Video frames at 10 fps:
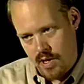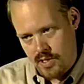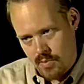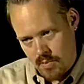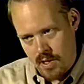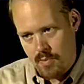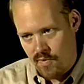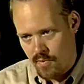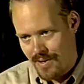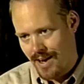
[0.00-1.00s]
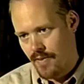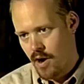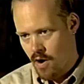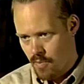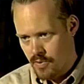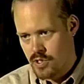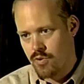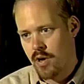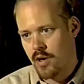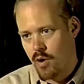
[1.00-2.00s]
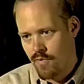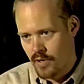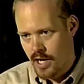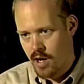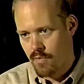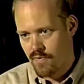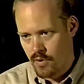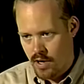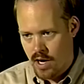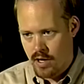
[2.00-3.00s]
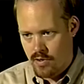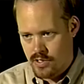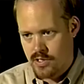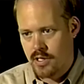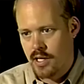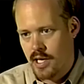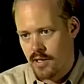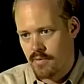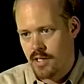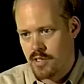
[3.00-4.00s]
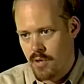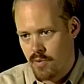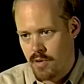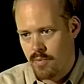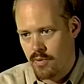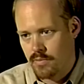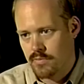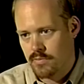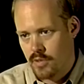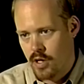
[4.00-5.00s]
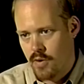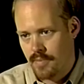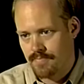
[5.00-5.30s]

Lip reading: some of the people from down there up the street and hopefully help fill Congress and get some other people going.